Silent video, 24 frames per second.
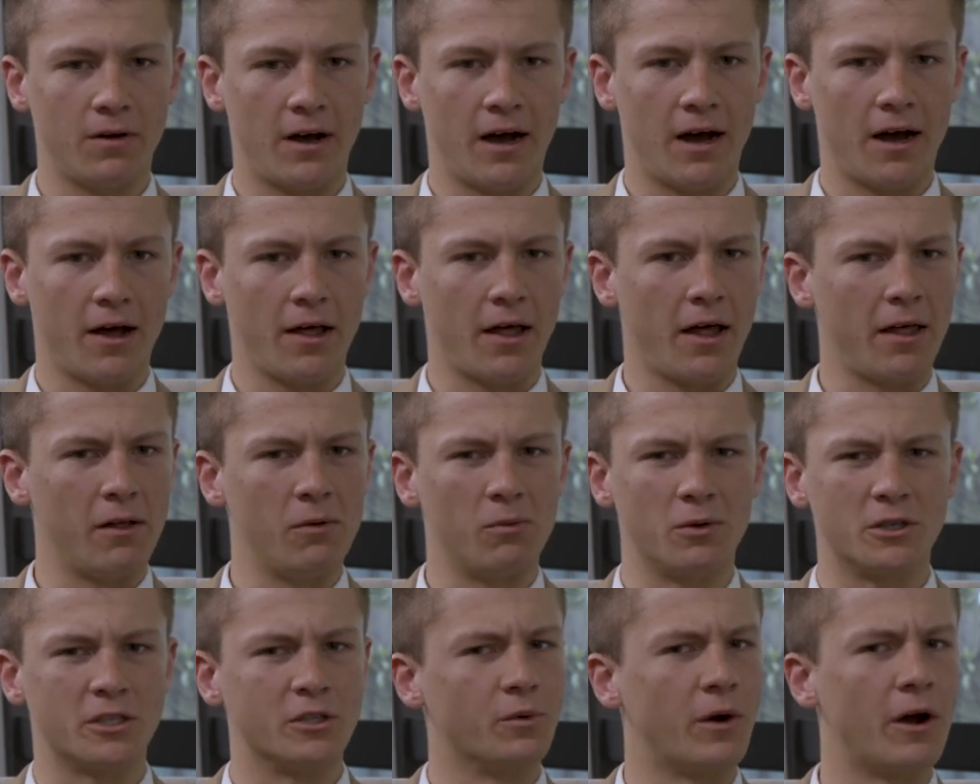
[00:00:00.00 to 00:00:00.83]

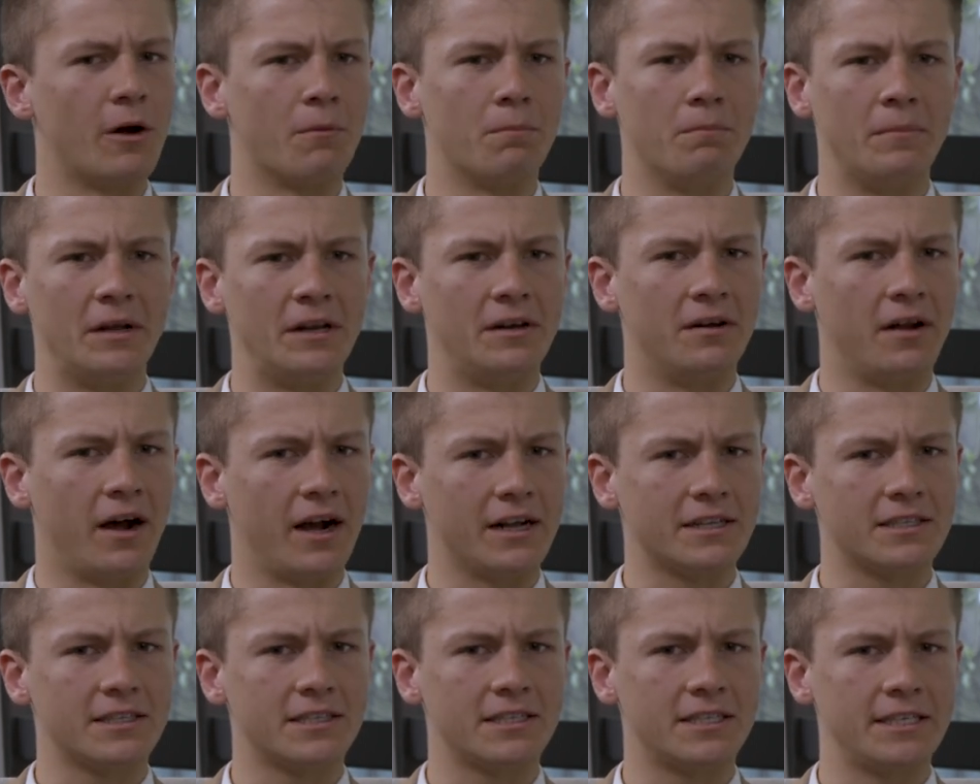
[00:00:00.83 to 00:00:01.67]
It was around
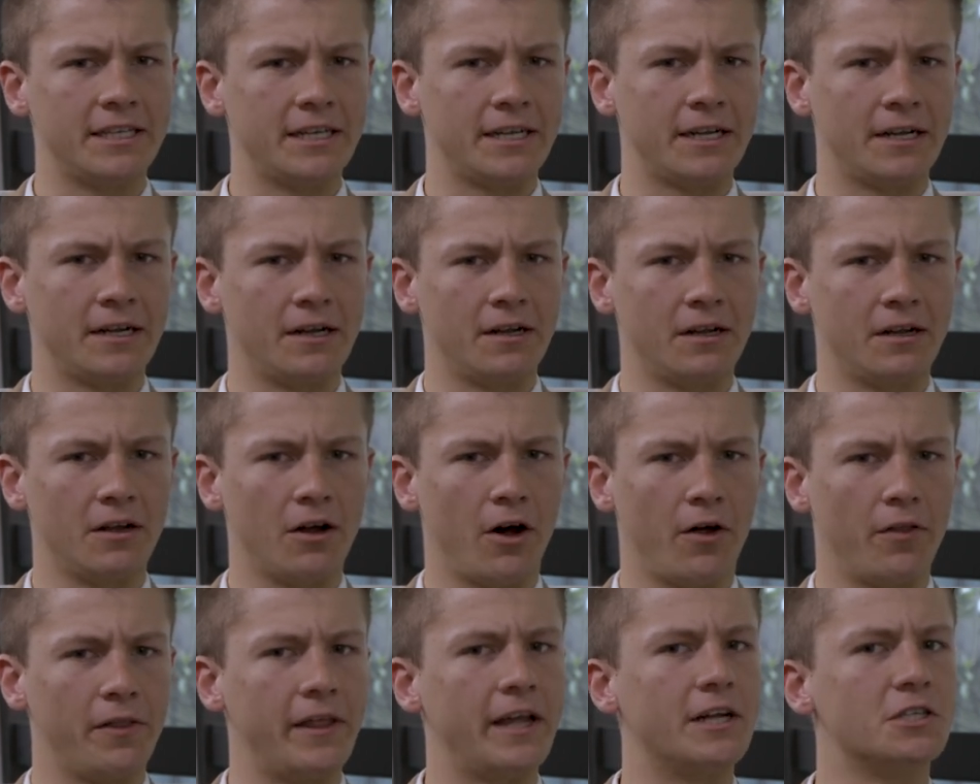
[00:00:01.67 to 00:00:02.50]
midnight, sitting
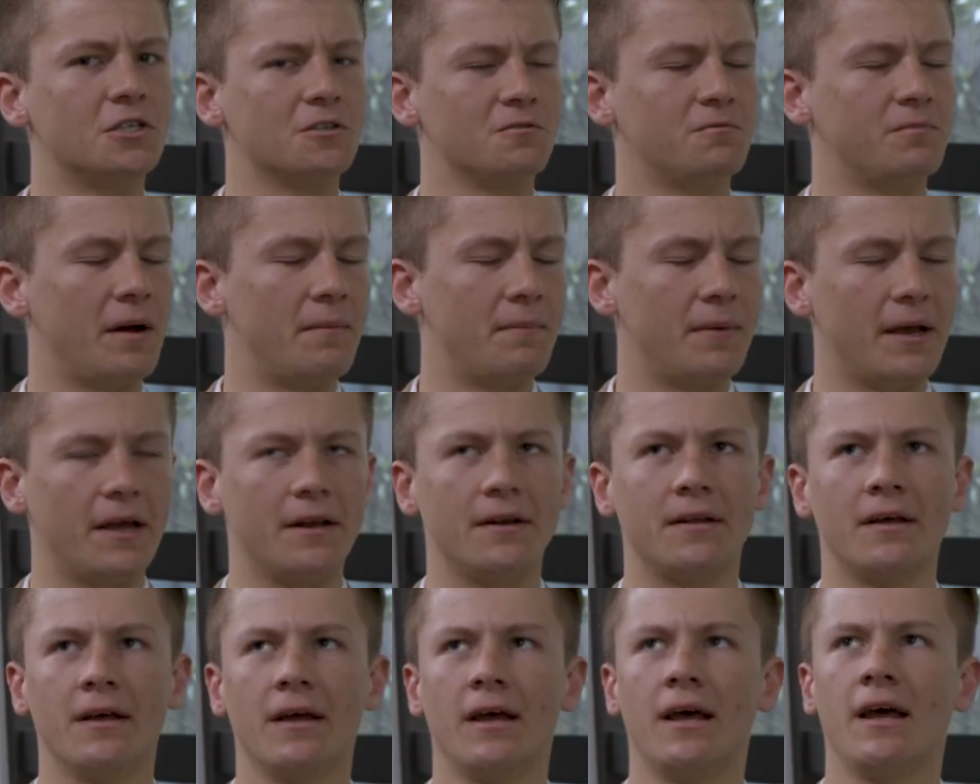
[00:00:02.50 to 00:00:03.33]
on the edge of my
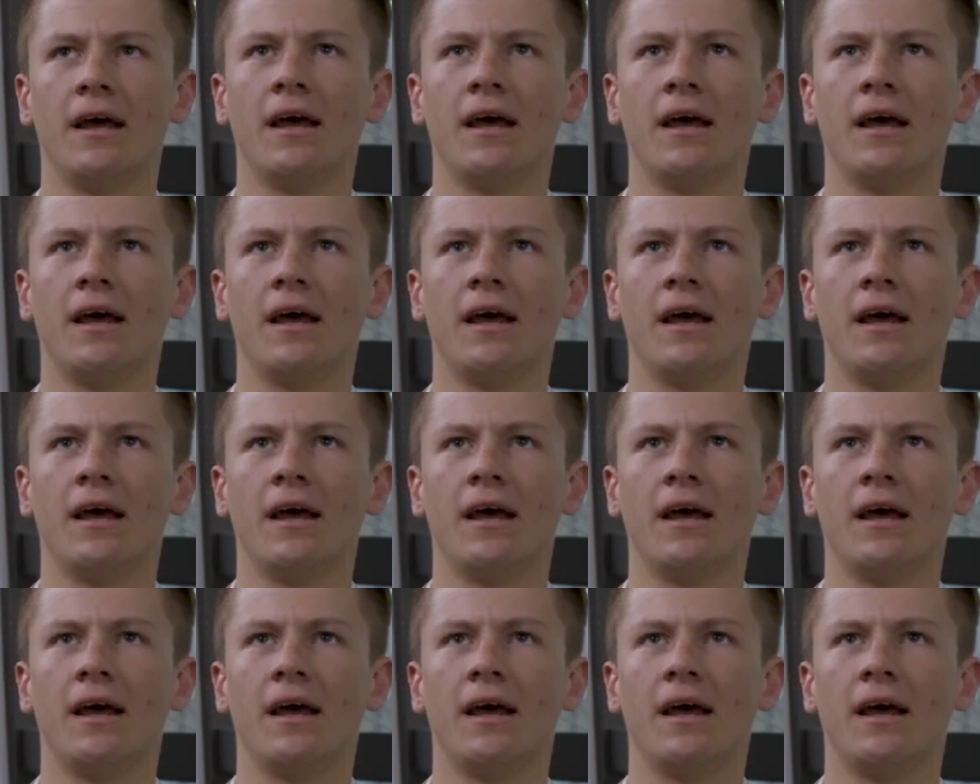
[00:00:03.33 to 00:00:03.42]
bed,